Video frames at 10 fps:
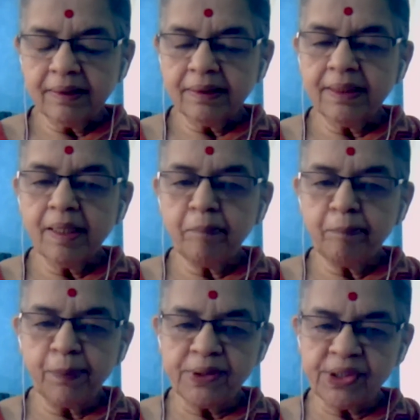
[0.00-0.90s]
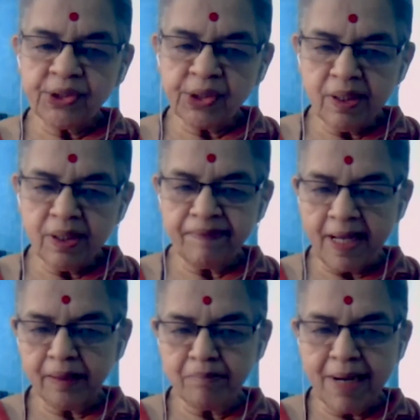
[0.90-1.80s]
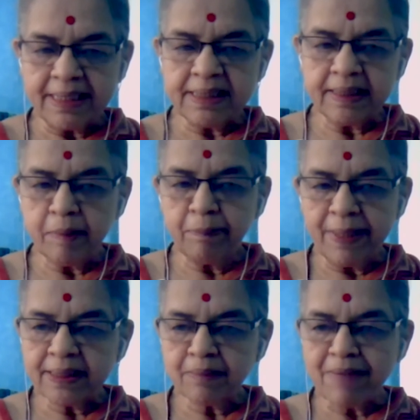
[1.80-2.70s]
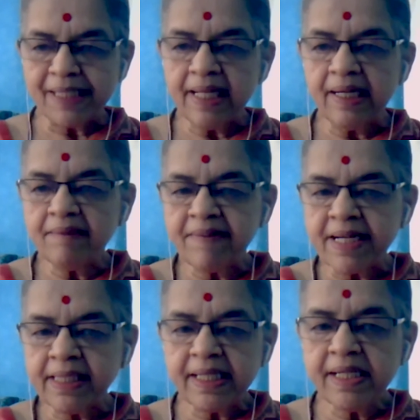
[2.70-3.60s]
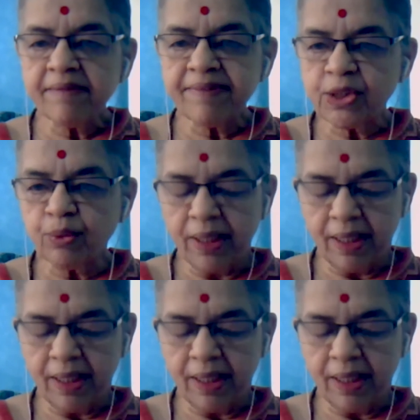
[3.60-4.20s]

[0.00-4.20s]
the position of Atma is replaced by the living individual.